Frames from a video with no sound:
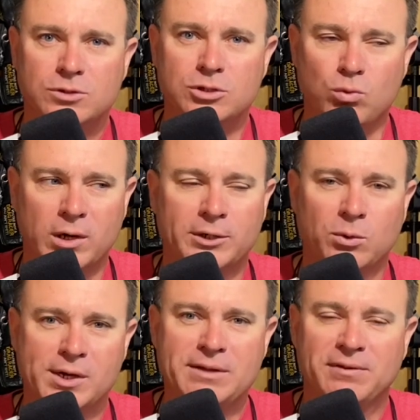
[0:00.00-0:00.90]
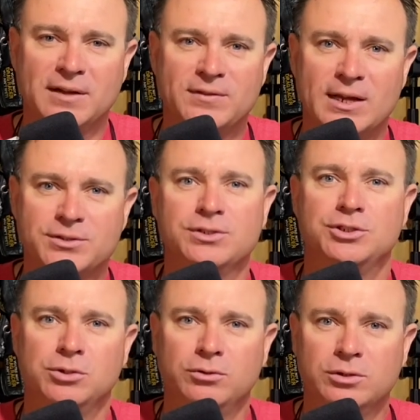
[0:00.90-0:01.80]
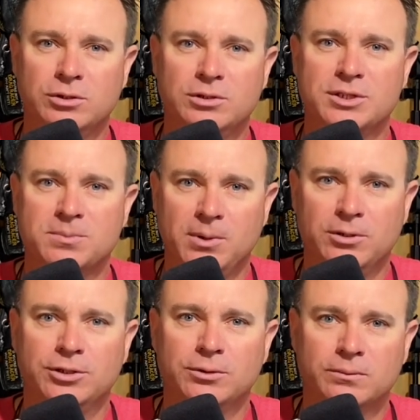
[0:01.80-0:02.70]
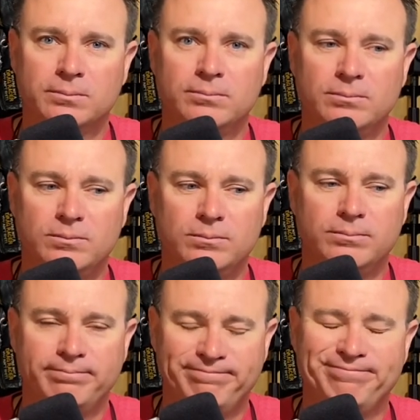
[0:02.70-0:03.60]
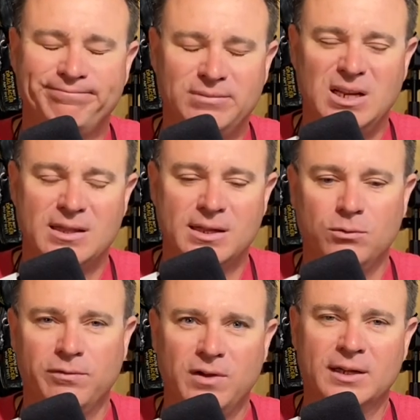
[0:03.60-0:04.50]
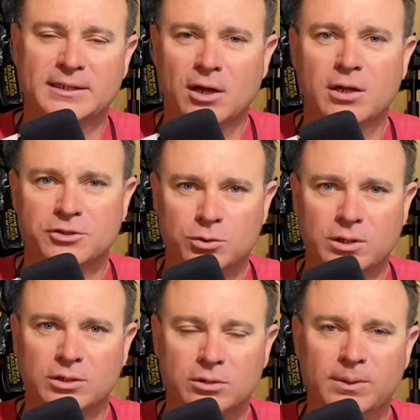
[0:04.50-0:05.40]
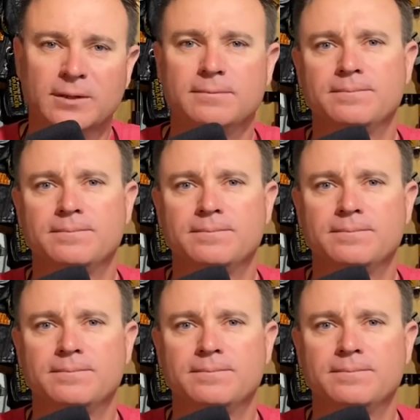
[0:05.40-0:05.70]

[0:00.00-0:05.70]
You want to know where 85,000 children disappeared to? I think we're finally on to it a little bit.